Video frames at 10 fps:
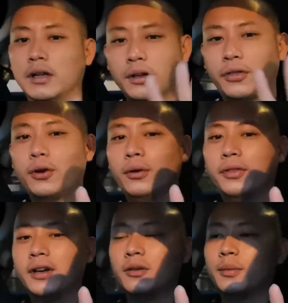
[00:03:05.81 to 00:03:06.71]
The third
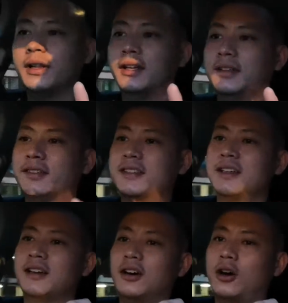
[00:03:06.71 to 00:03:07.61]
thing on my list
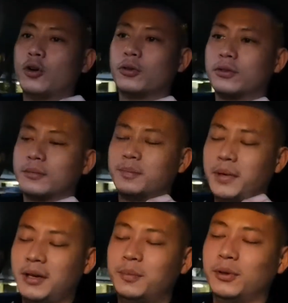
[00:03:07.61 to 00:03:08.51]
are
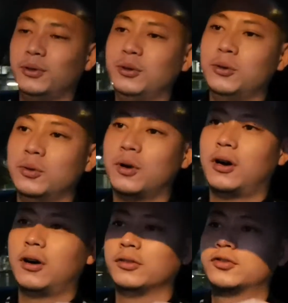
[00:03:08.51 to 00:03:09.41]
people who
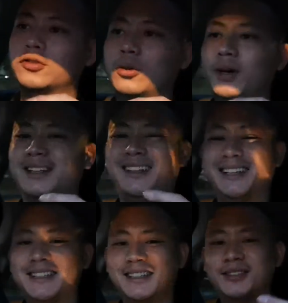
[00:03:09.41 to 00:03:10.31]
are so
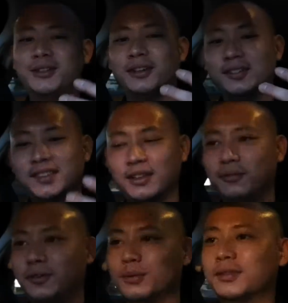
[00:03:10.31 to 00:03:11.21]
addicted to their cell
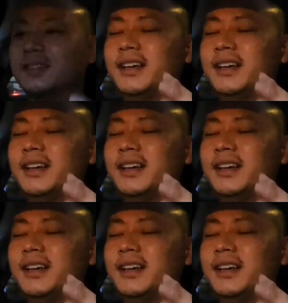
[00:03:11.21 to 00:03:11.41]
phones.